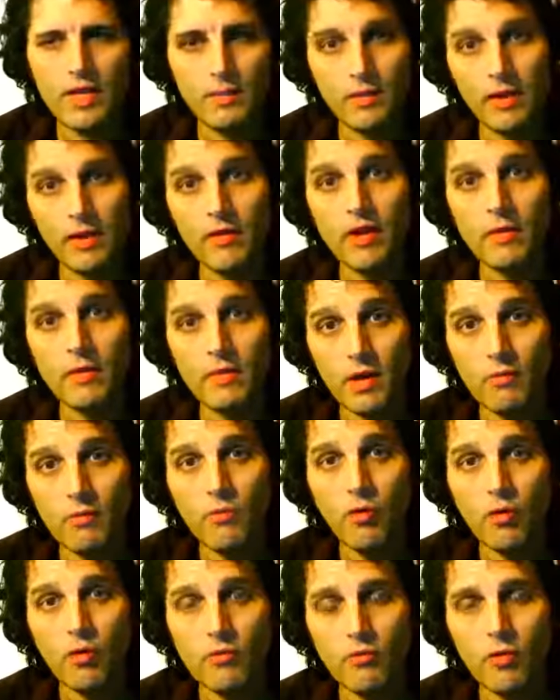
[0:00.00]
we keep hearing
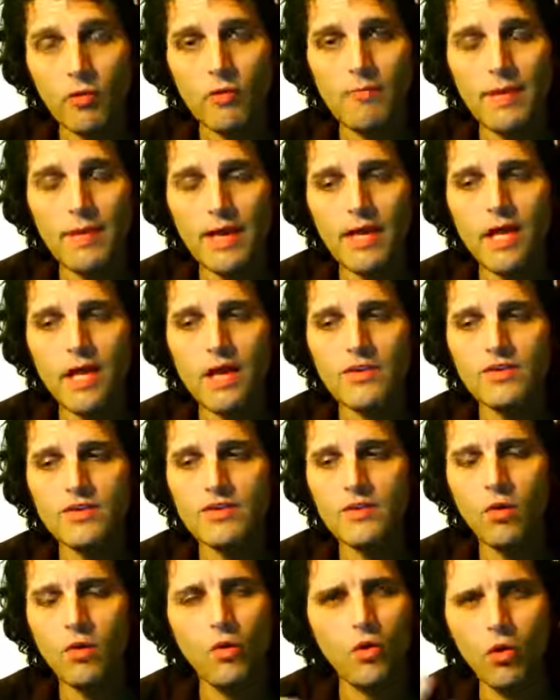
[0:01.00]
about more and more
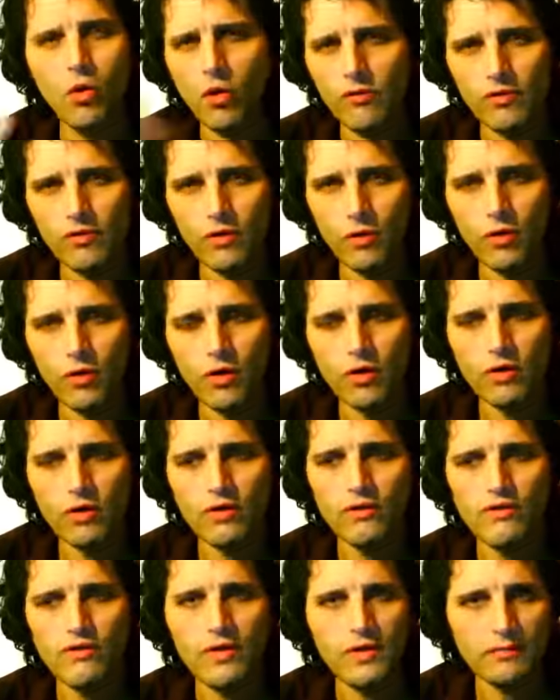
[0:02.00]
bailouts all over the
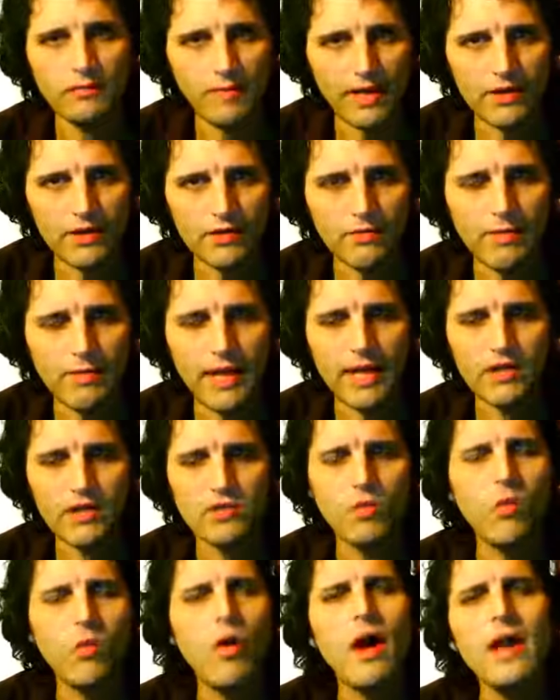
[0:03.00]
world, these major
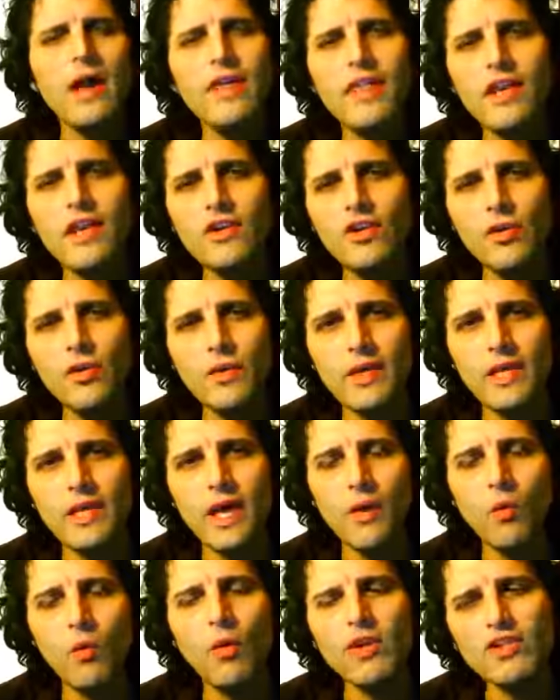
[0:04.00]
banks. Why are they
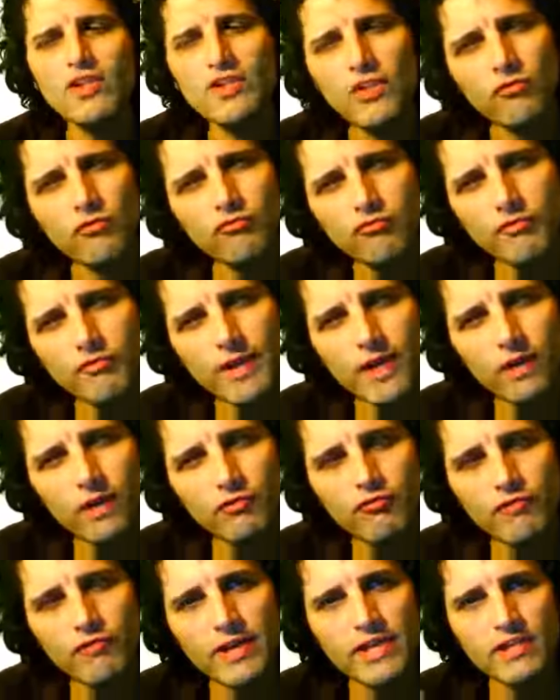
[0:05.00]
doing that? What's the
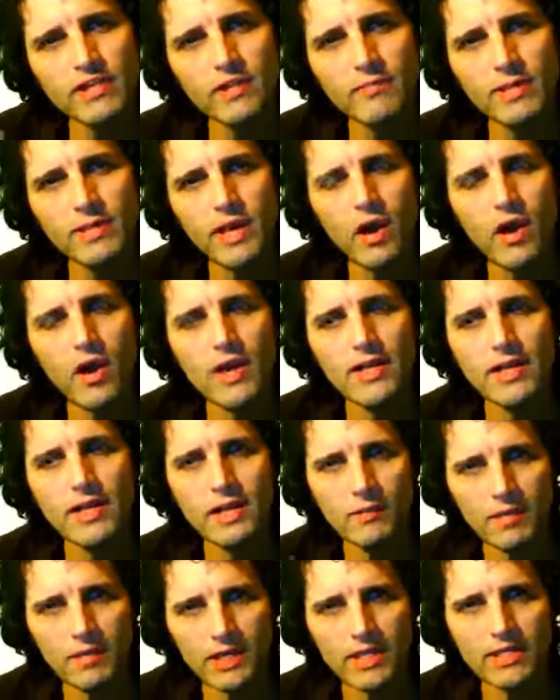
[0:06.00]
real reason
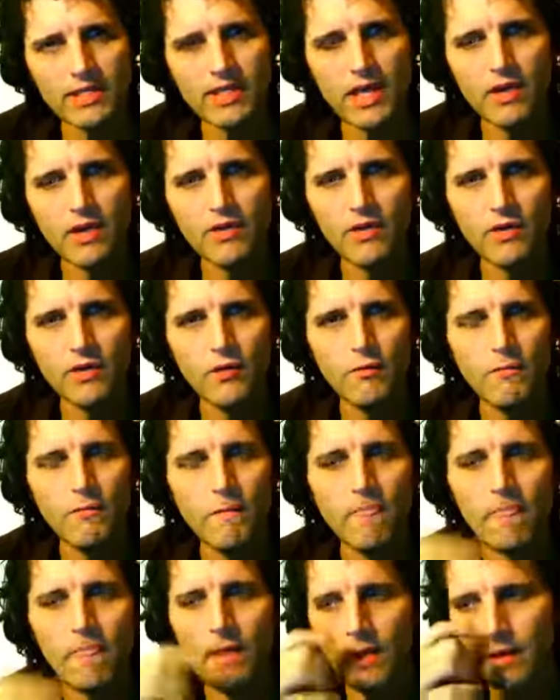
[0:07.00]
behind it? I'm going to tell
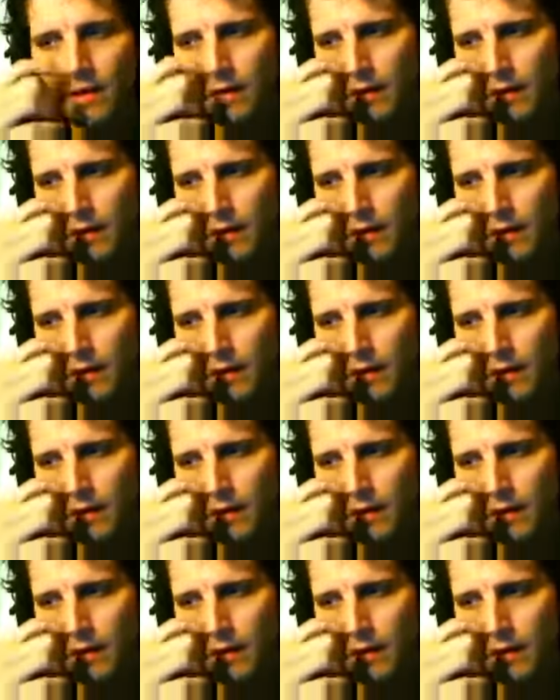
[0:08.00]
you.